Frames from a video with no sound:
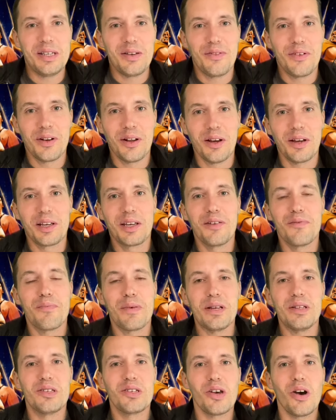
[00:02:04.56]
if you like, have
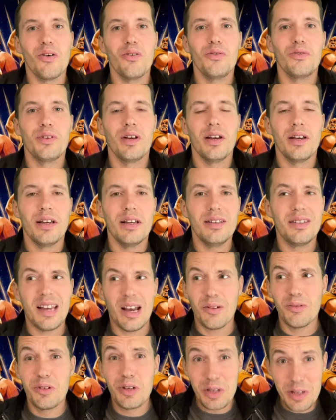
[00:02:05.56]
been solved is
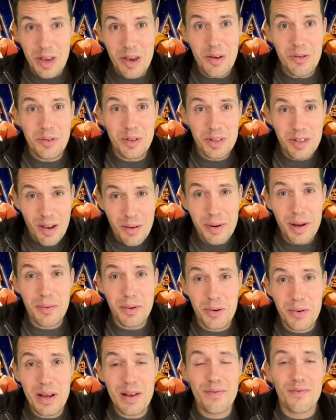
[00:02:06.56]
down to you, the
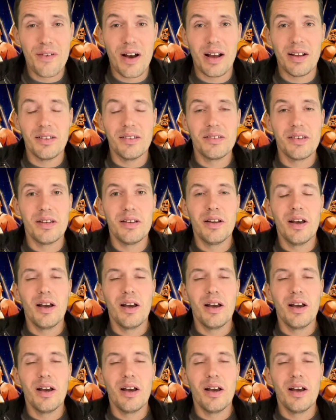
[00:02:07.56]
WWE fans. And